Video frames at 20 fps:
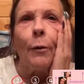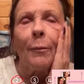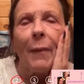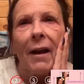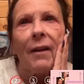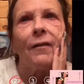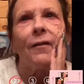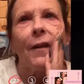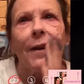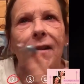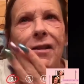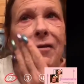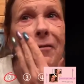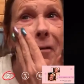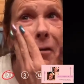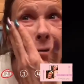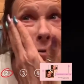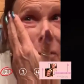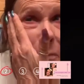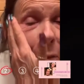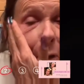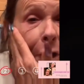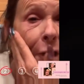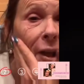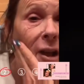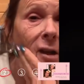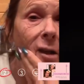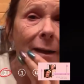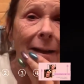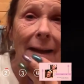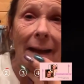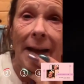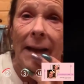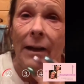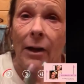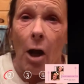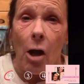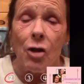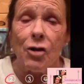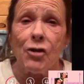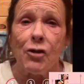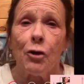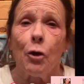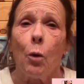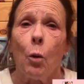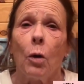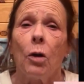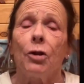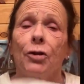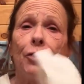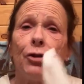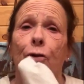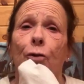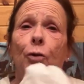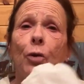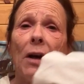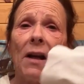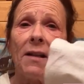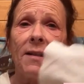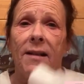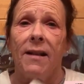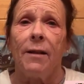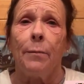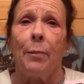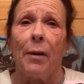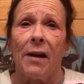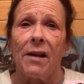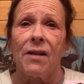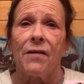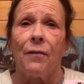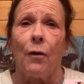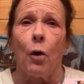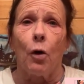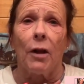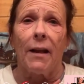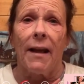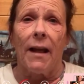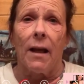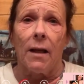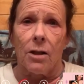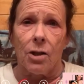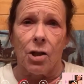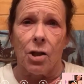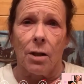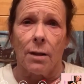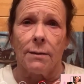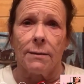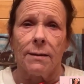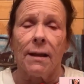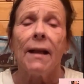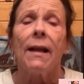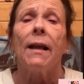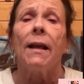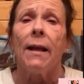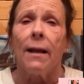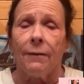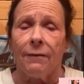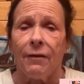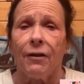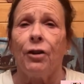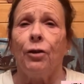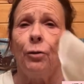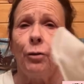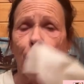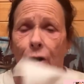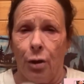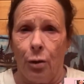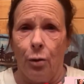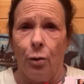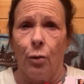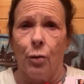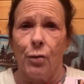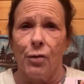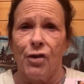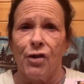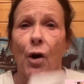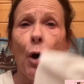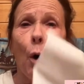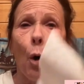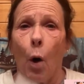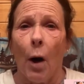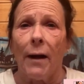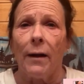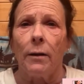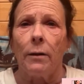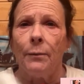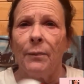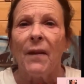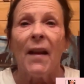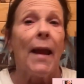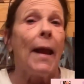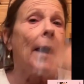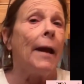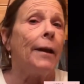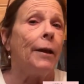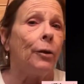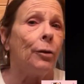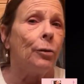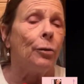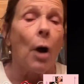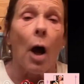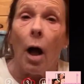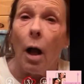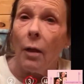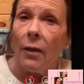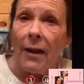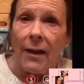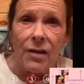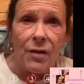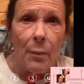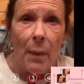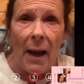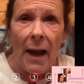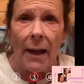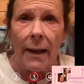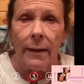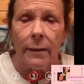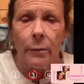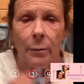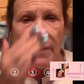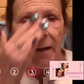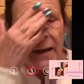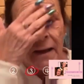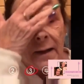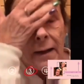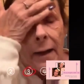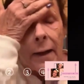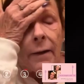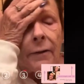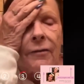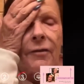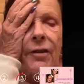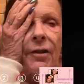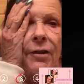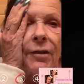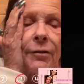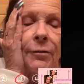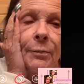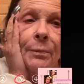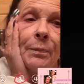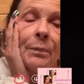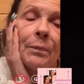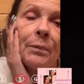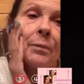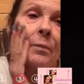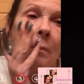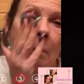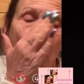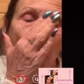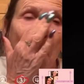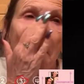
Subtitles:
And my face feels pretty good. It also will do a deep exfoliation if you use oil. Anywho, all that's back in the beginning of the